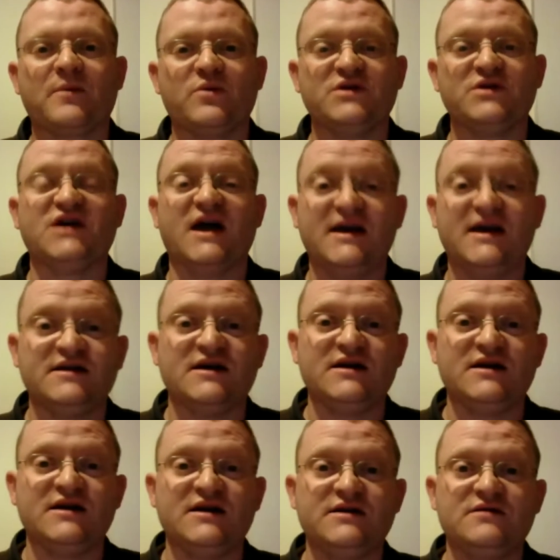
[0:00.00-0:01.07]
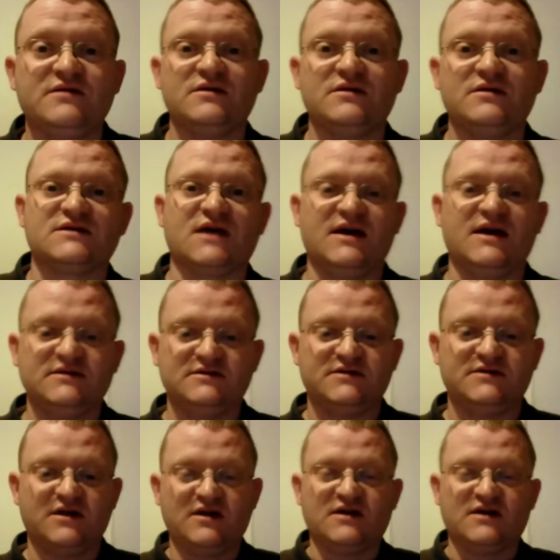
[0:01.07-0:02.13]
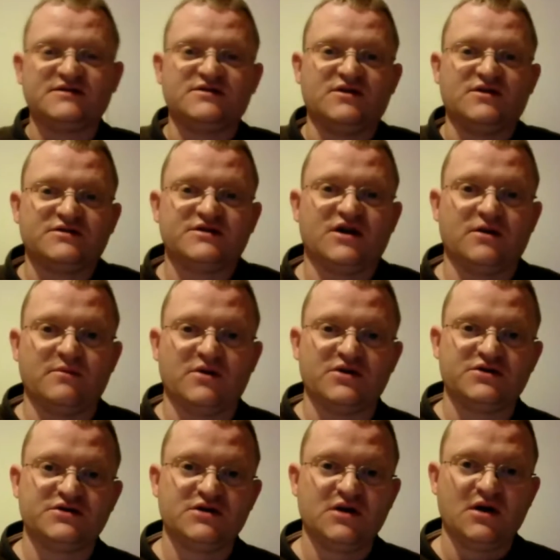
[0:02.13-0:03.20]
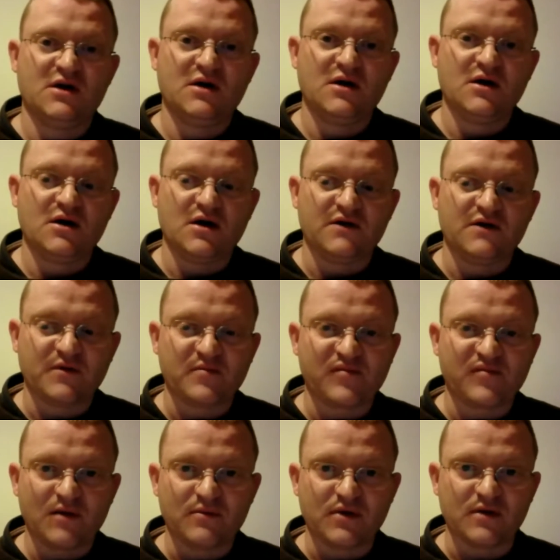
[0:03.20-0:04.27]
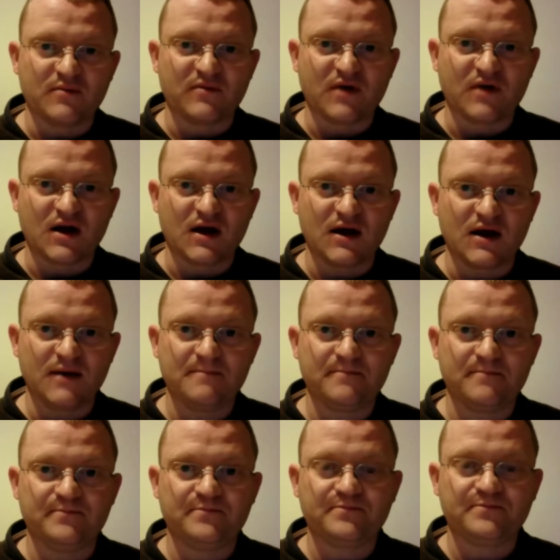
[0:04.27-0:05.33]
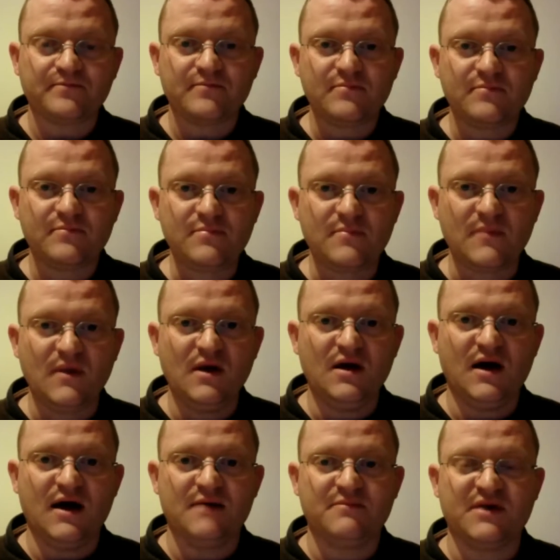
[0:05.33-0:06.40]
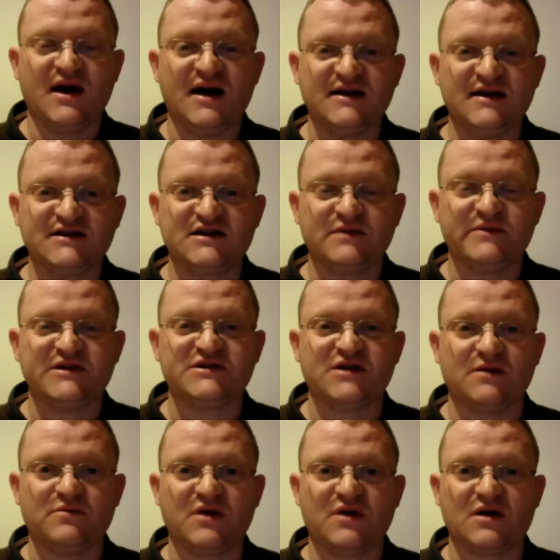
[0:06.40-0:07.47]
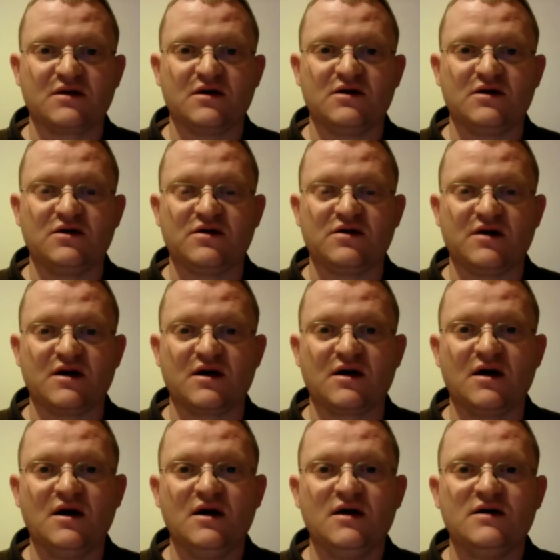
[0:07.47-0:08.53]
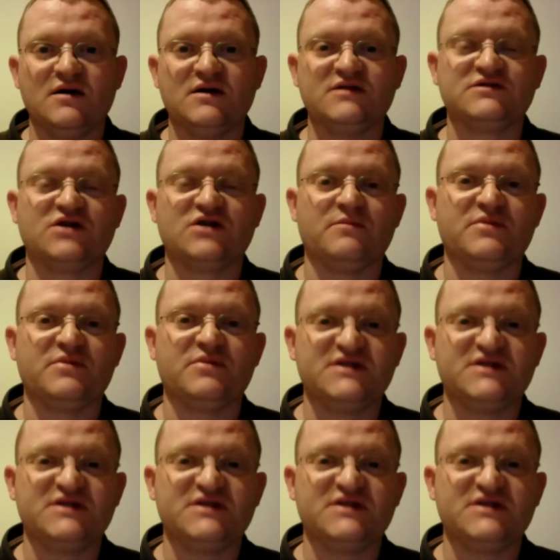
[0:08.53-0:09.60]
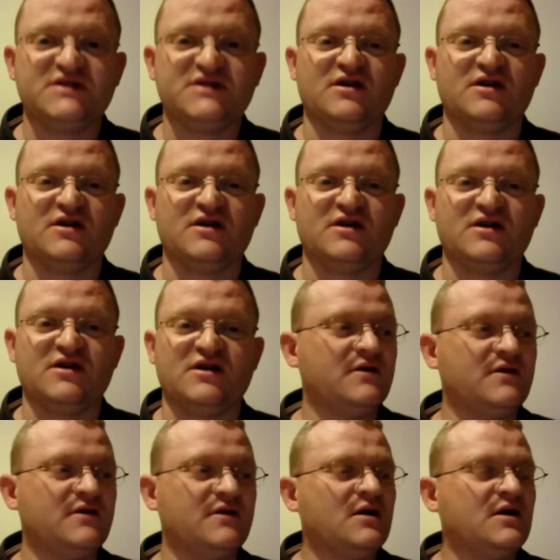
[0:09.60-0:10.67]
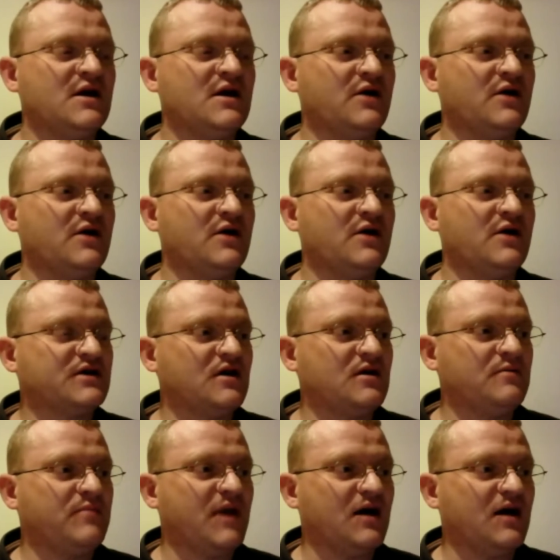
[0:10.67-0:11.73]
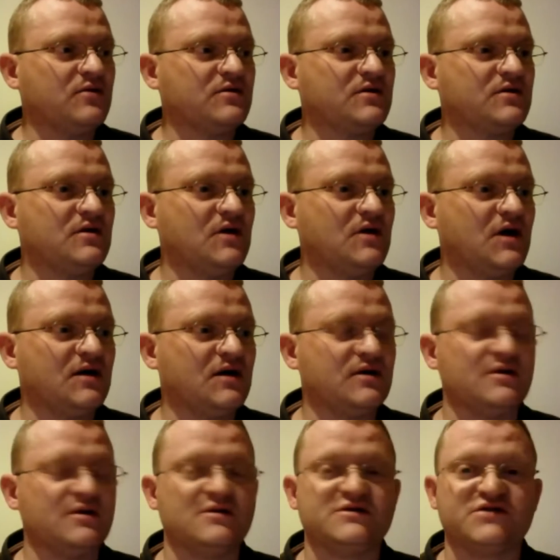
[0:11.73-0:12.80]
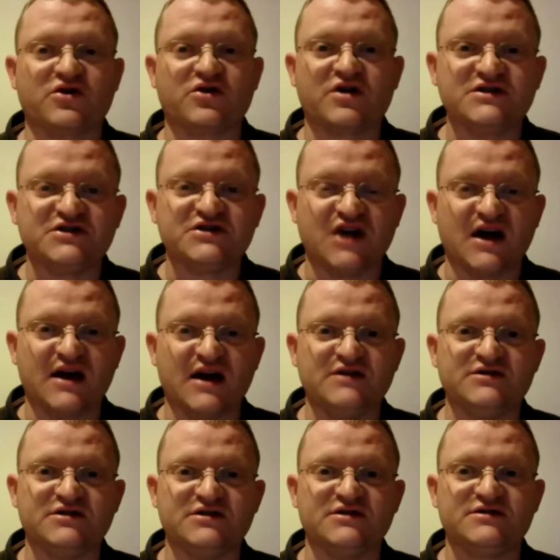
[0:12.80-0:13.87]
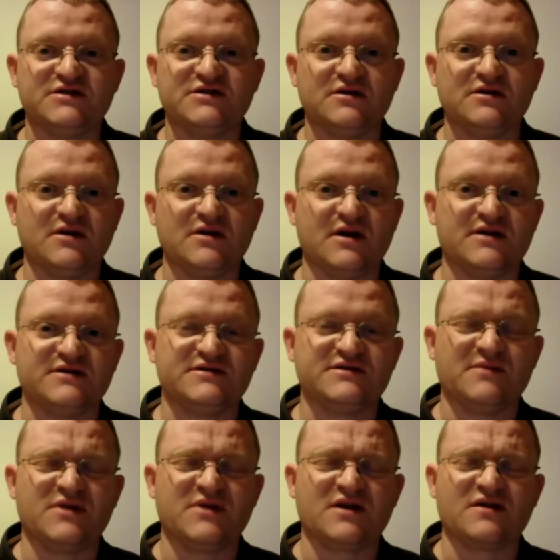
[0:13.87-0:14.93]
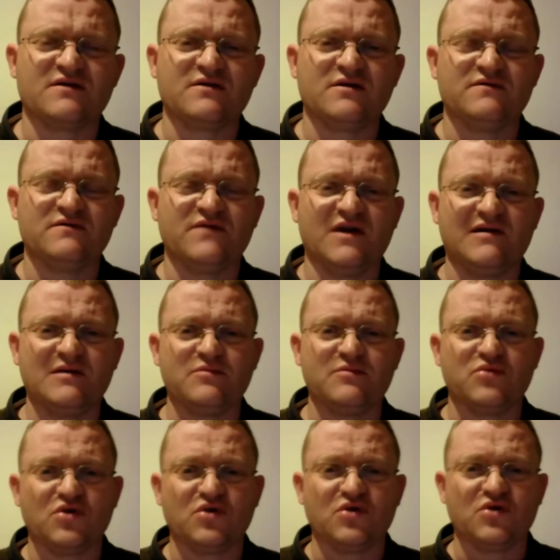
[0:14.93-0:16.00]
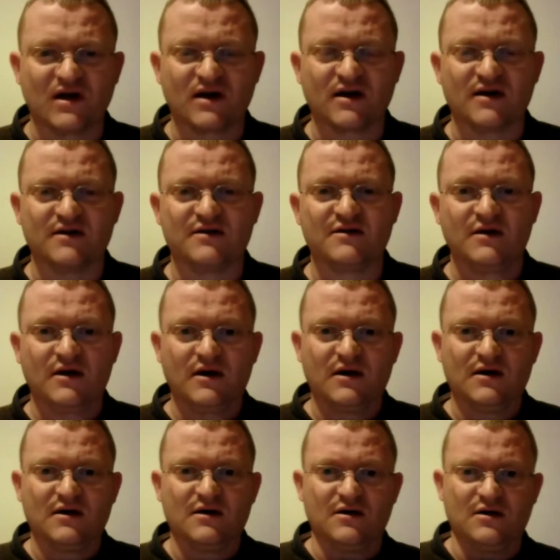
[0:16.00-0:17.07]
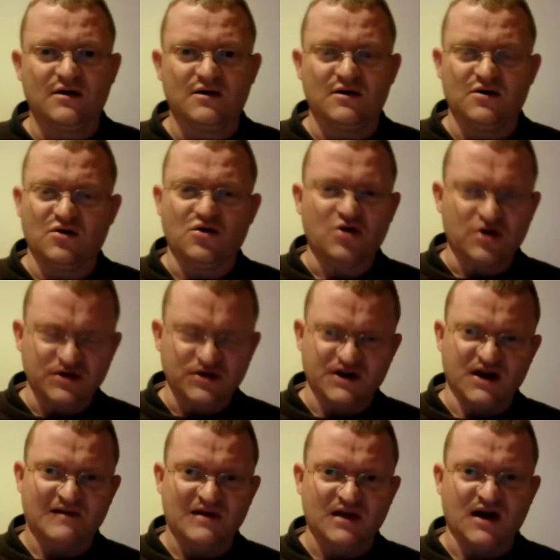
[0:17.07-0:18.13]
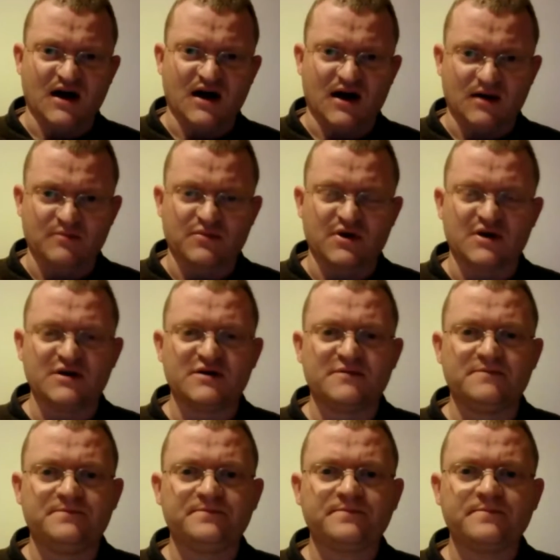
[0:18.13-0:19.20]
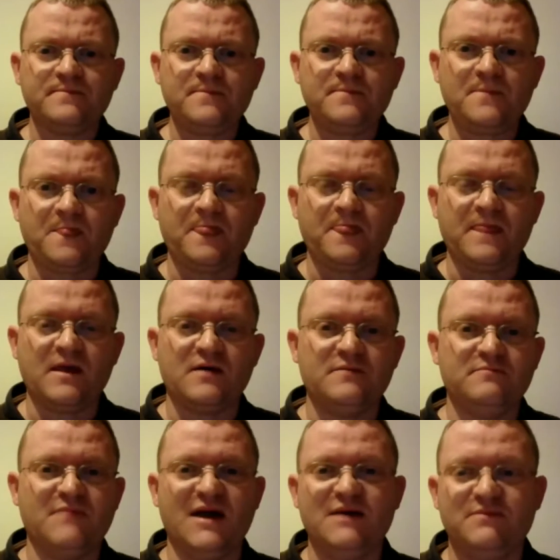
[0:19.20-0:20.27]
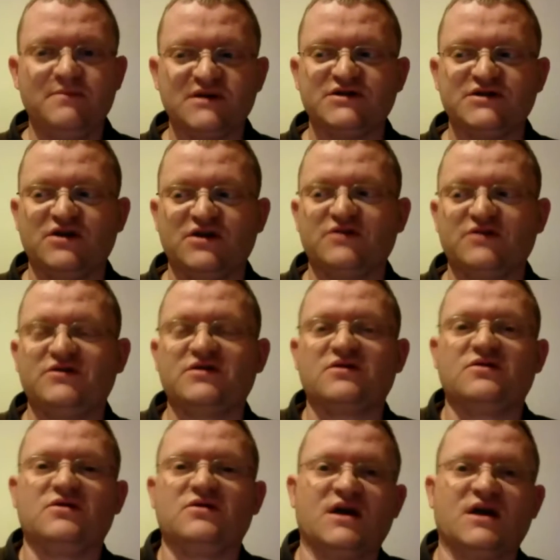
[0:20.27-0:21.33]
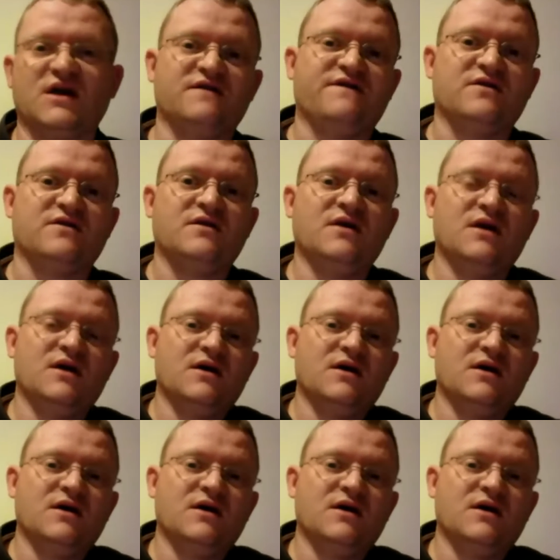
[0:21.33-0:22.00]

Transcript: which I did in this case. So that's not so much of a problem, really. But it has to be something that you think has got potential. If it's an article about the stock exchange and something very boring and ordinary that happened, maybe it's not a good idea for